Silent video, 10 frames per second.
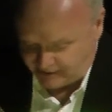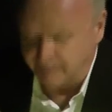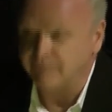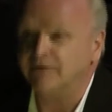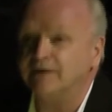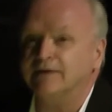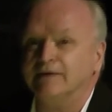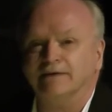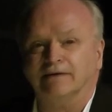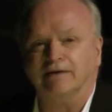I
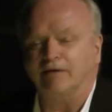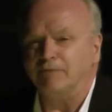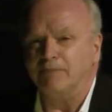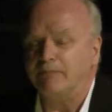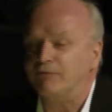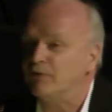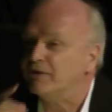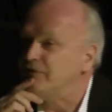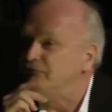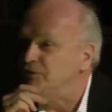remember
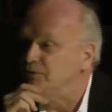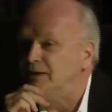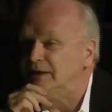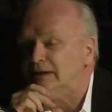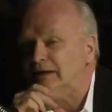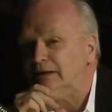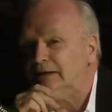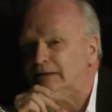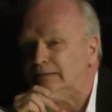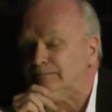one review
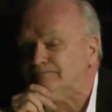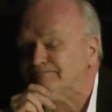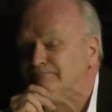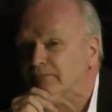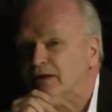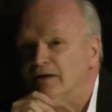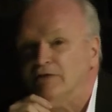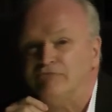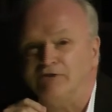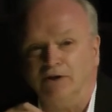in
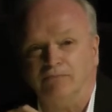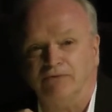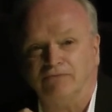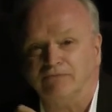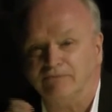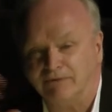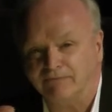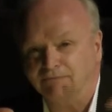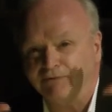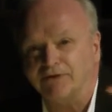Film
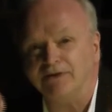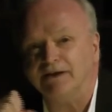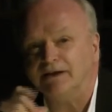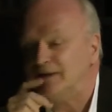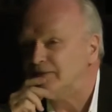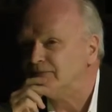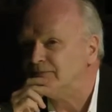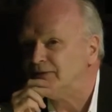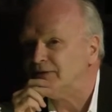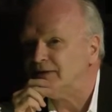with
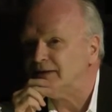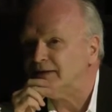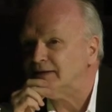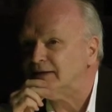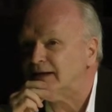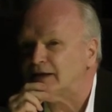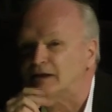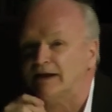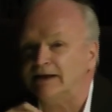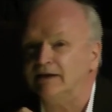the
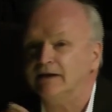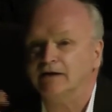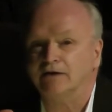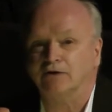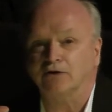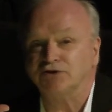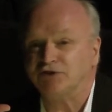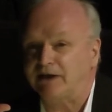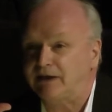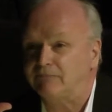headline
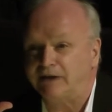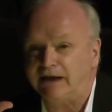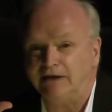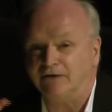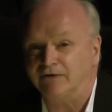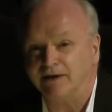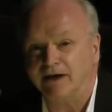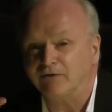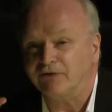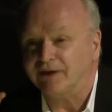"Gottsched im Kino,"
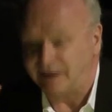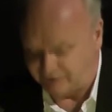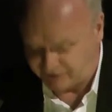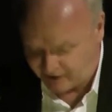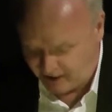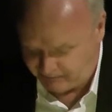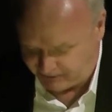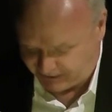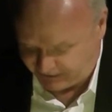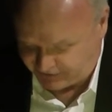and I don't think that was a
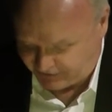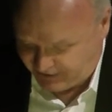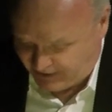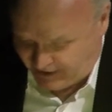compliment.